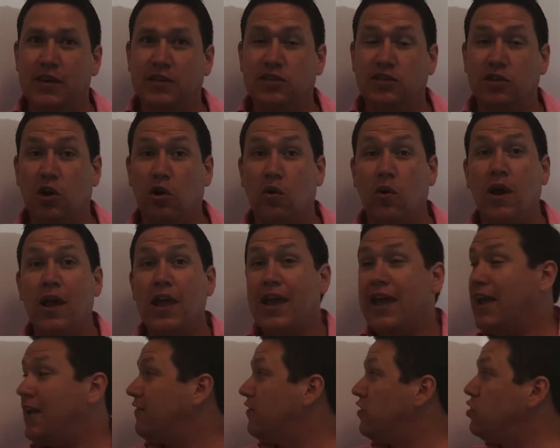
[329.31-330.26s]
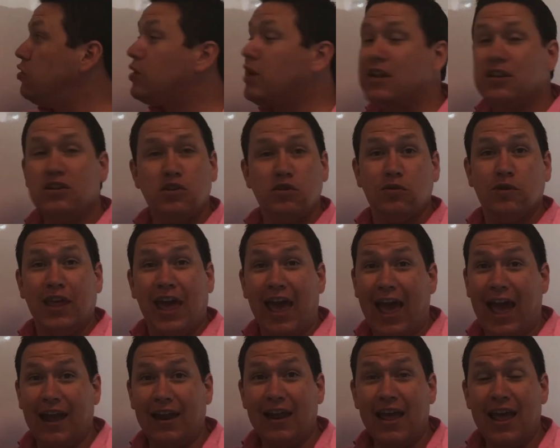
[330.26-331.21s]
So if you can do
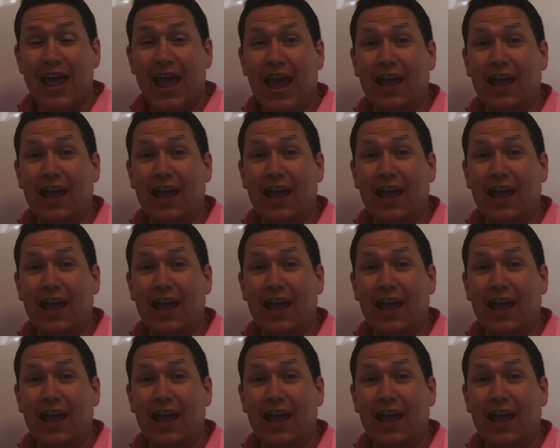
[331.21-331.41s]
that